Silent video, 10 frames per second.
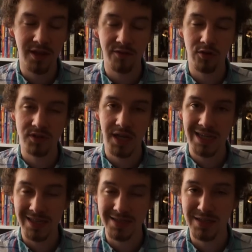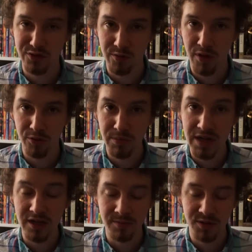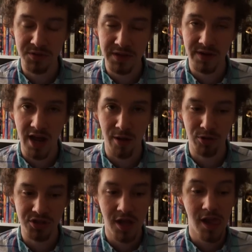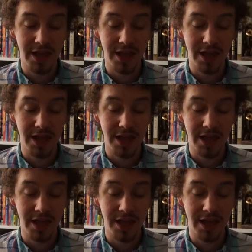if you're taking lessons from other mediums and what they've accomplished,